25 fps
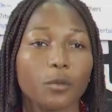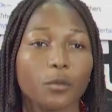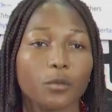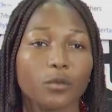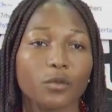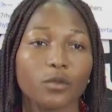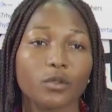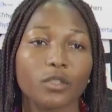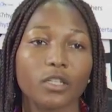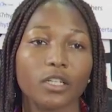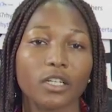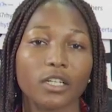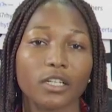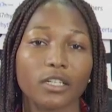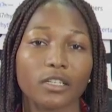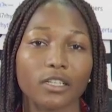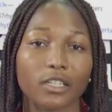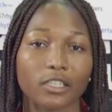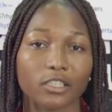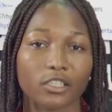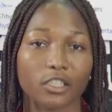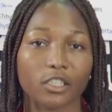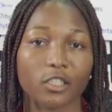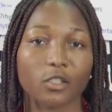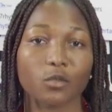people that are
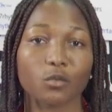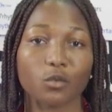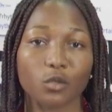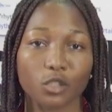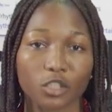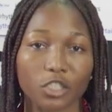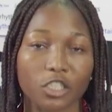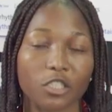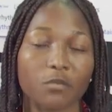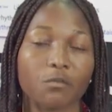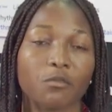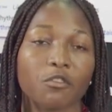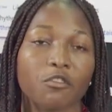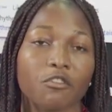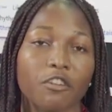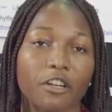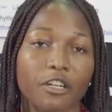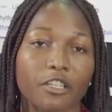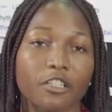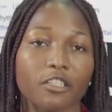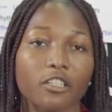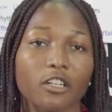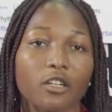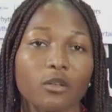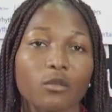actually watching me
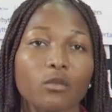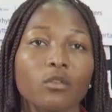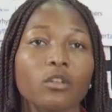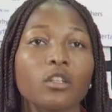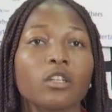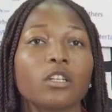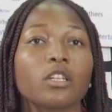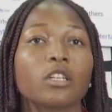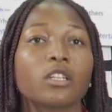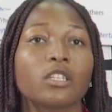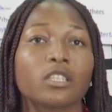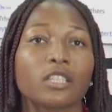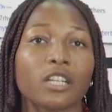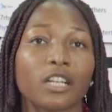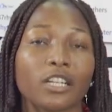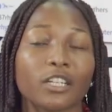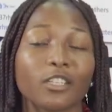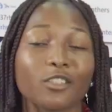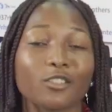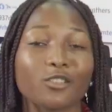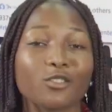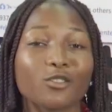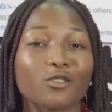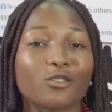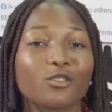right now that
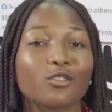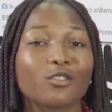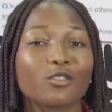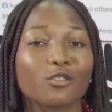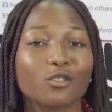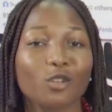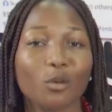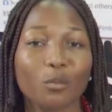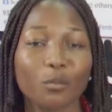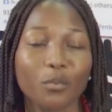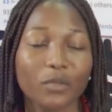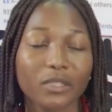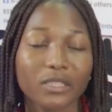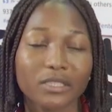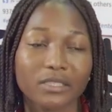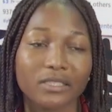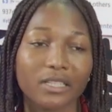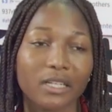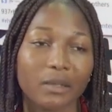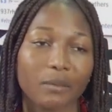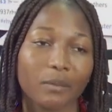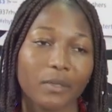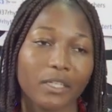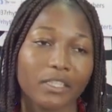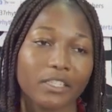they should support
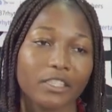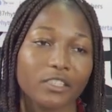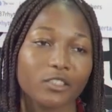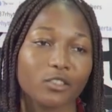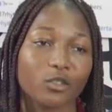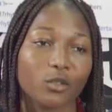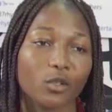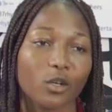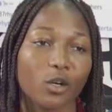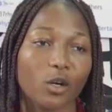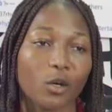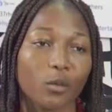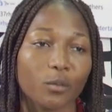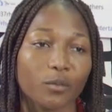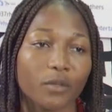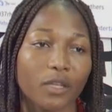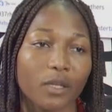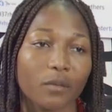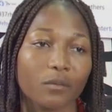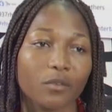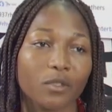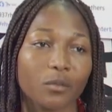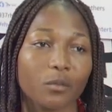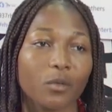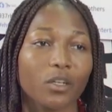them and they should help
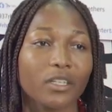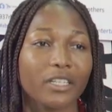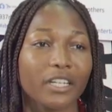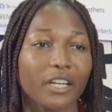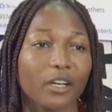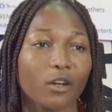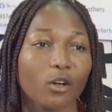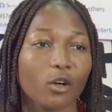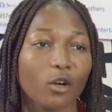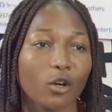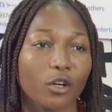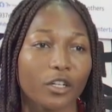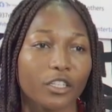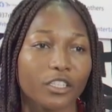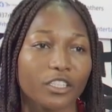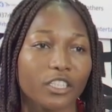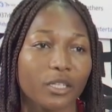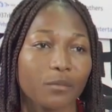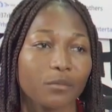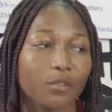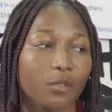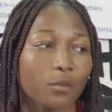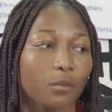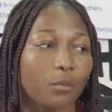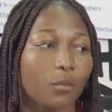them. The more they encourage
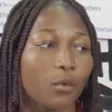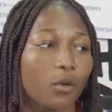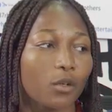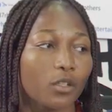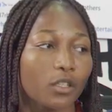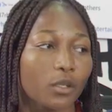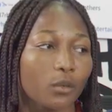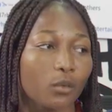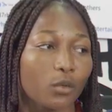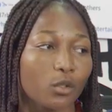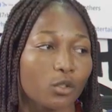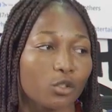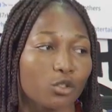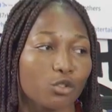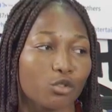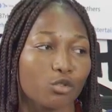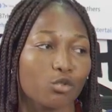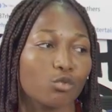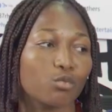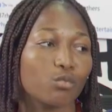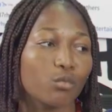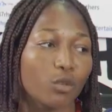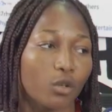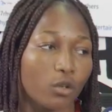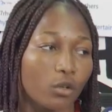them, the more they want to
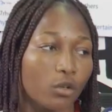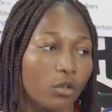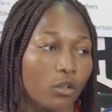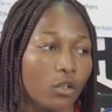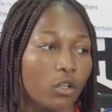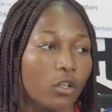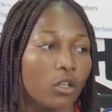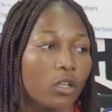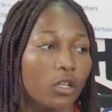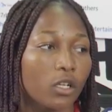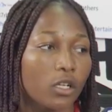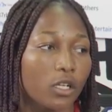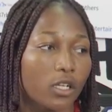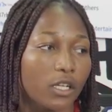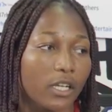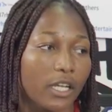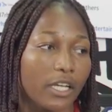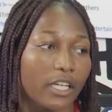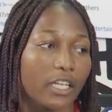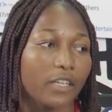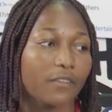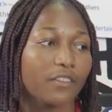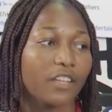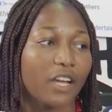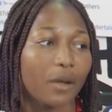do more.
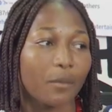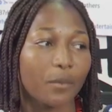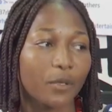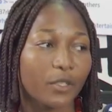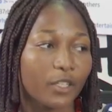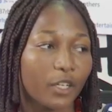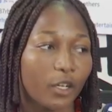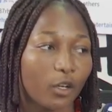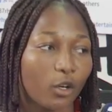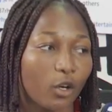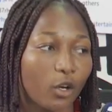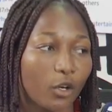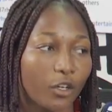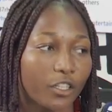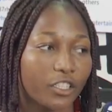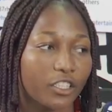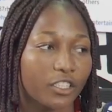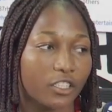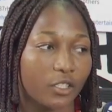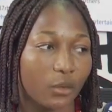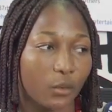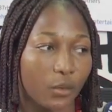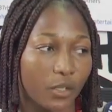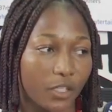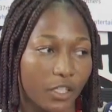Like if they are being encouraged
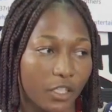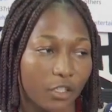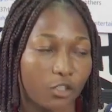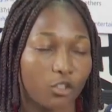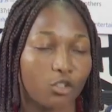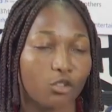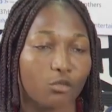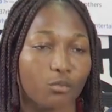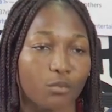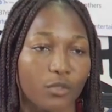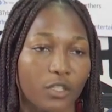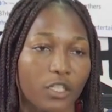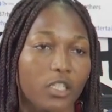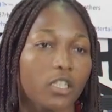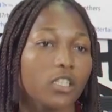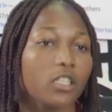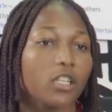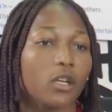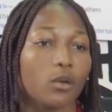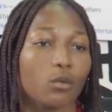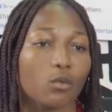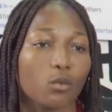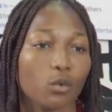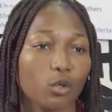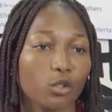in a way they should be,
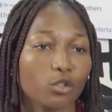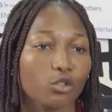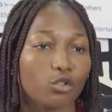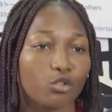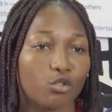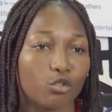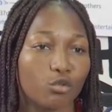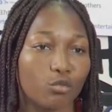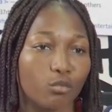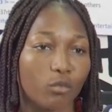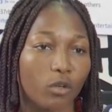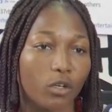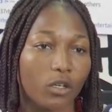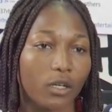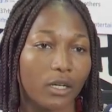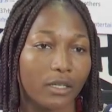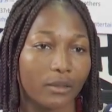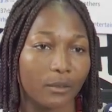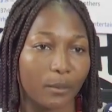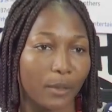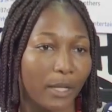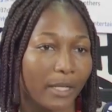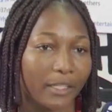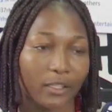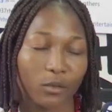they want to do more,
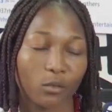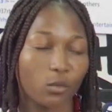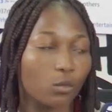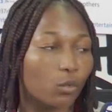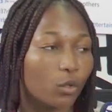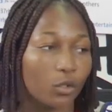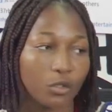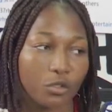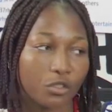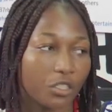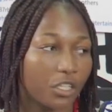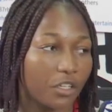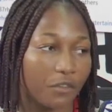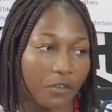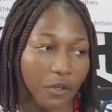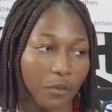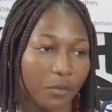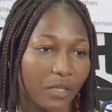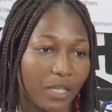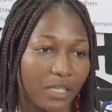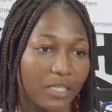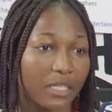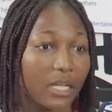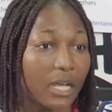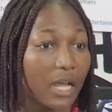and like they won't want to give up
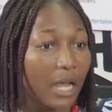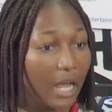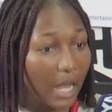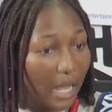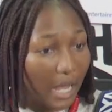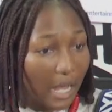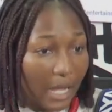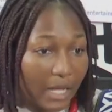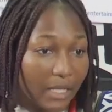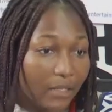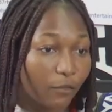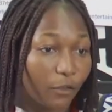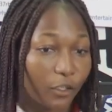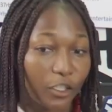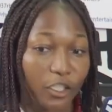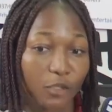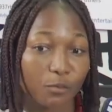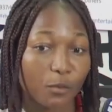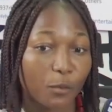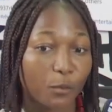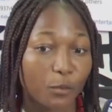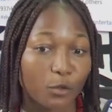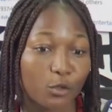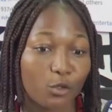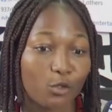that, ah, for these
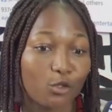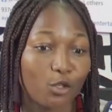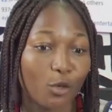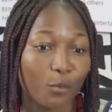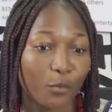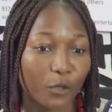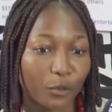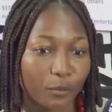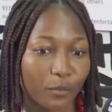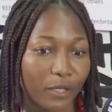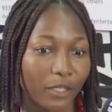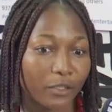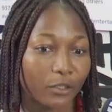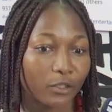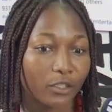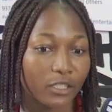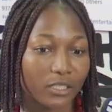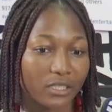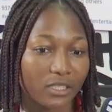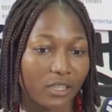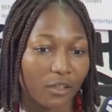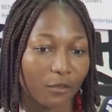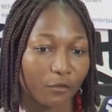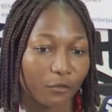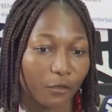people to support me and do
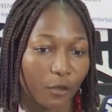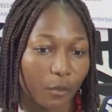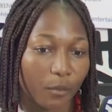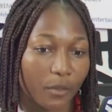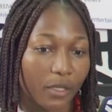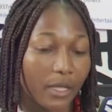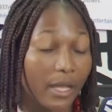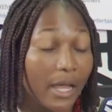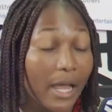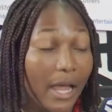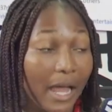this thing for me,